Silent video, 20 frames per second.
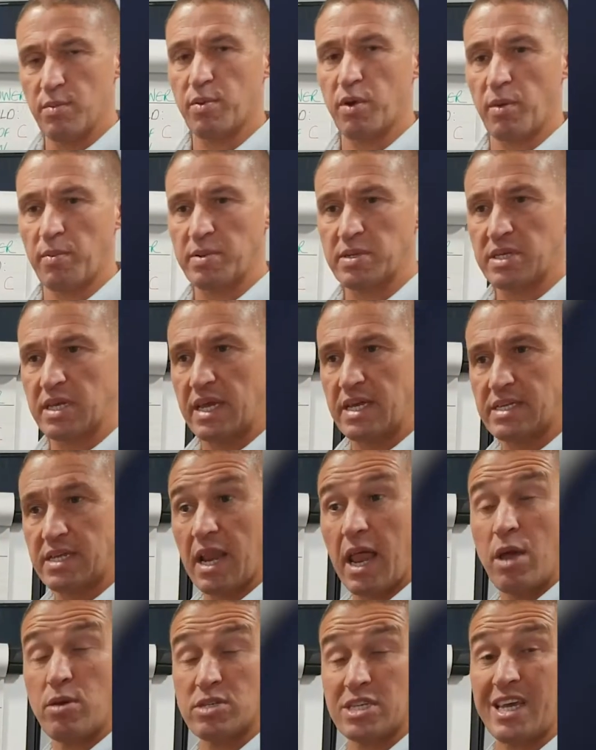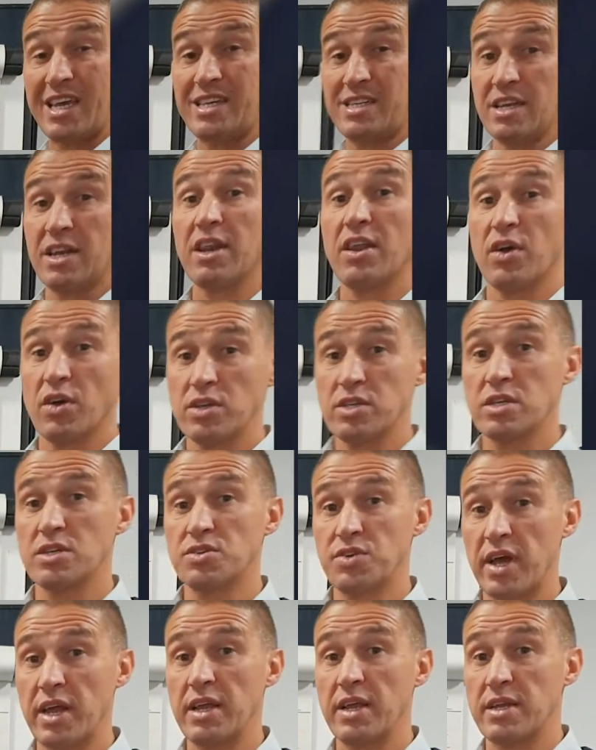property. It allows heat and light to
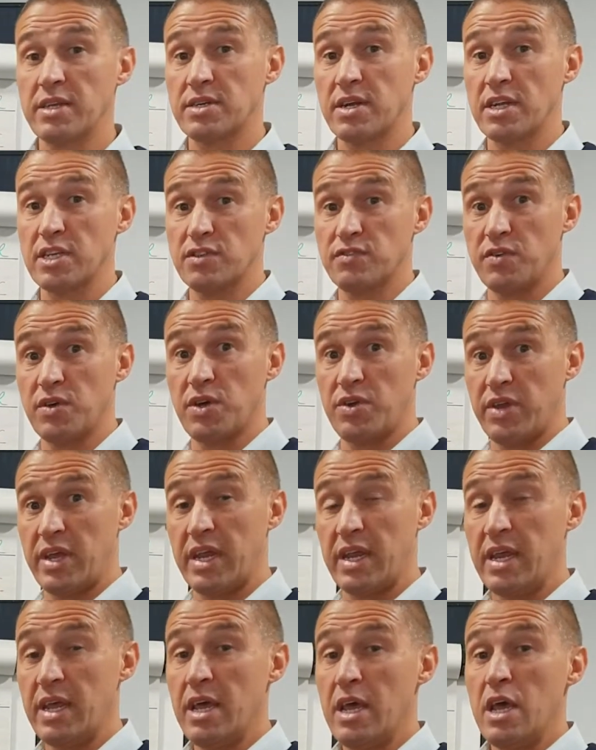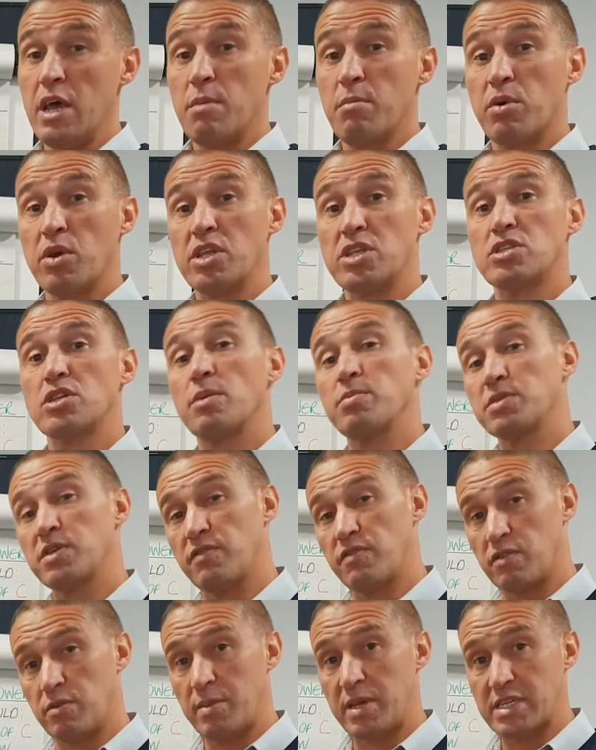transfer in, but it stops it
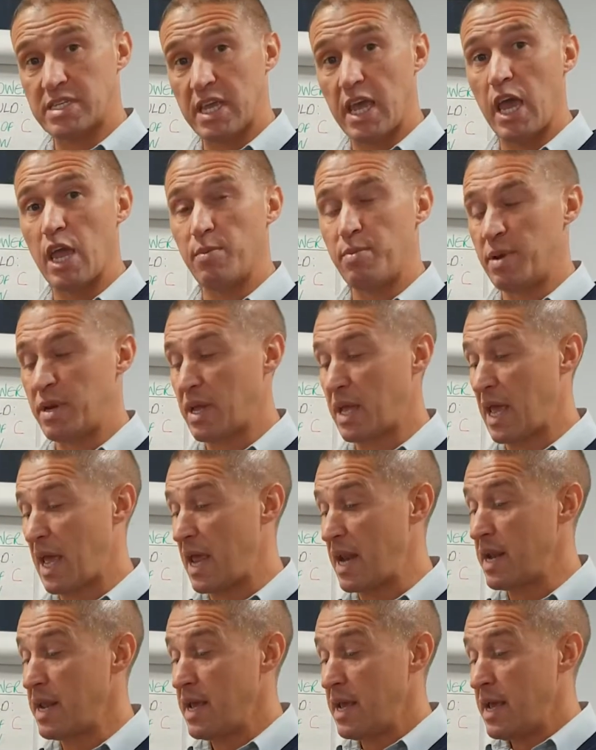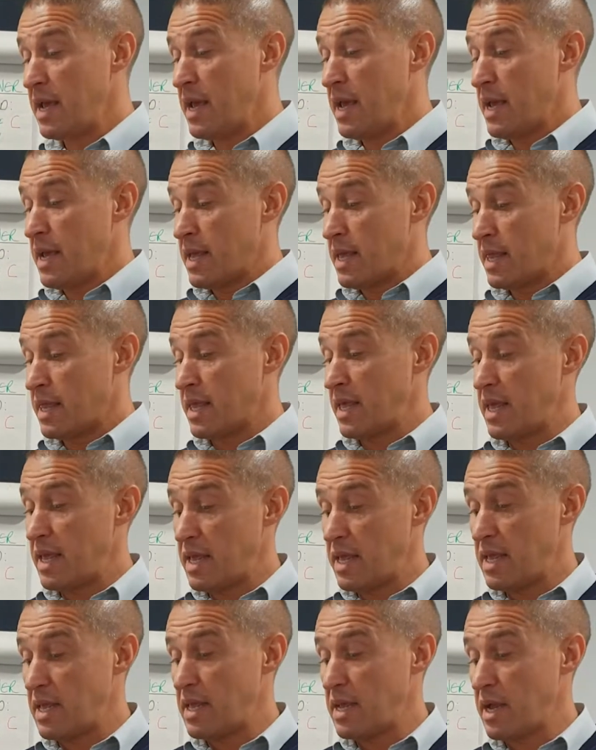from escaping again.
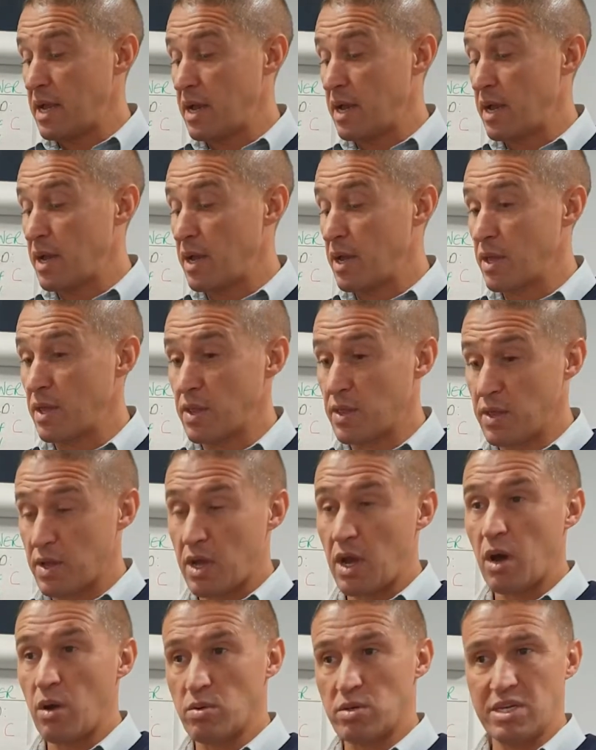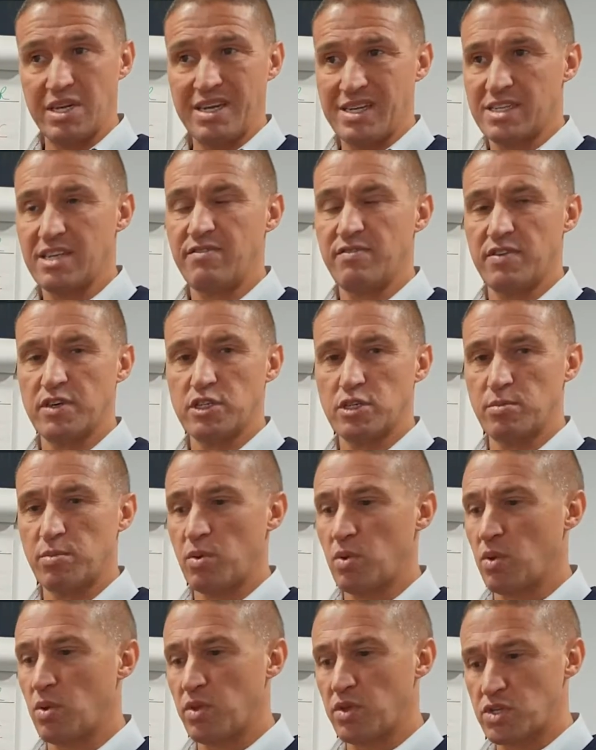The coating is
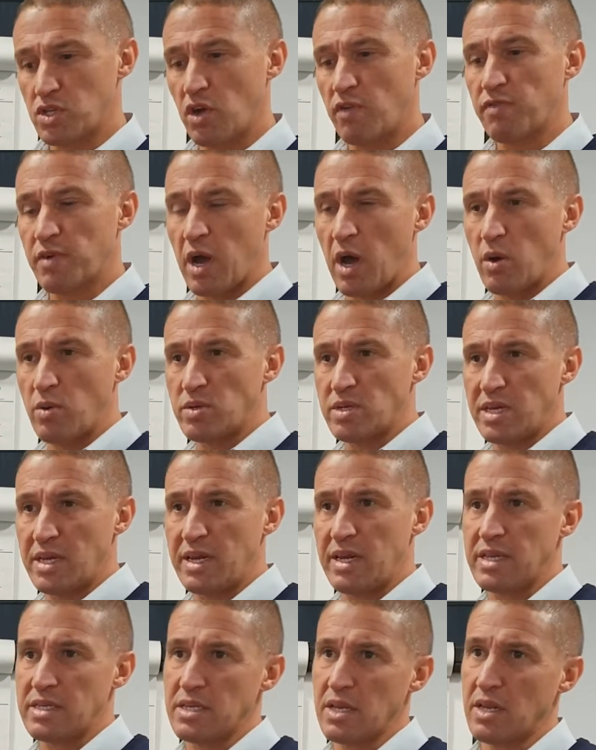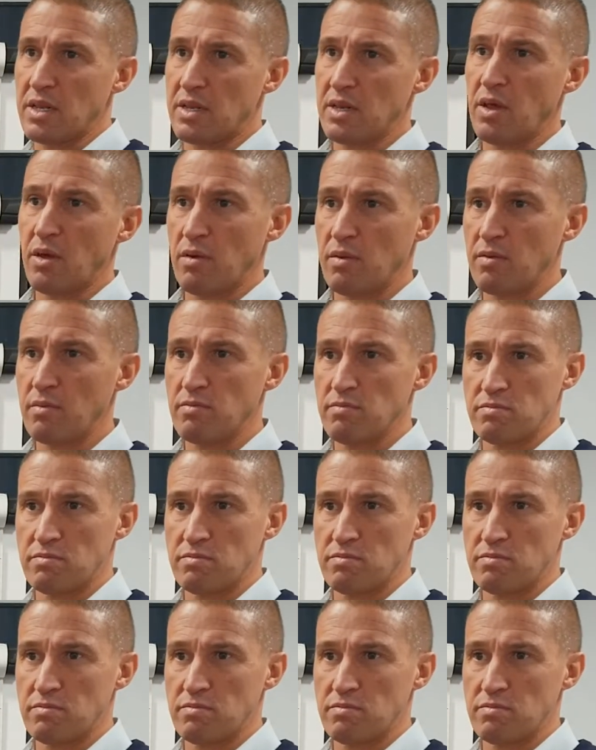invisible. The soft coating is a lot